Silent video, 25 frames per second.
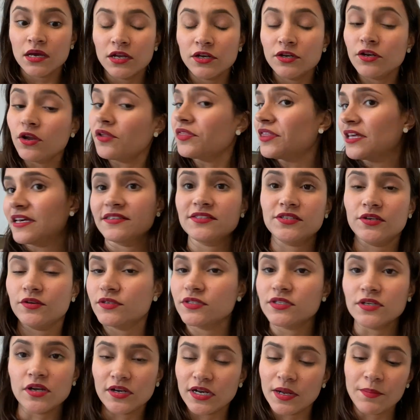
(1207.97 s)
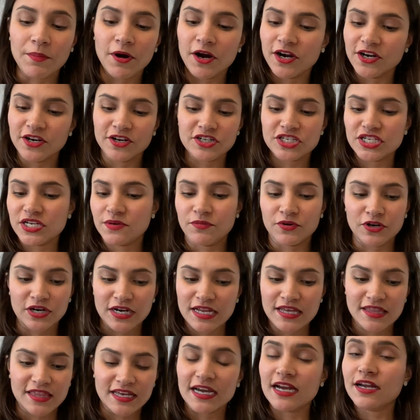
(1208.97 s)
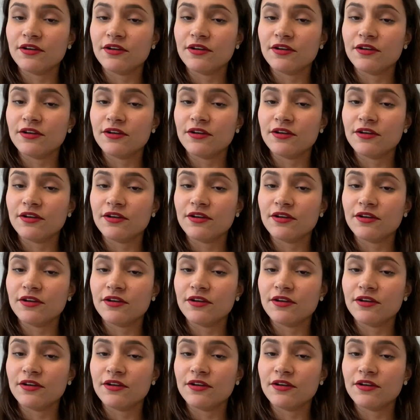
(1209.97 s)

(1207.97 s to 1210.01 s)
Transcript: Nothing, so it's not a partnership or anything.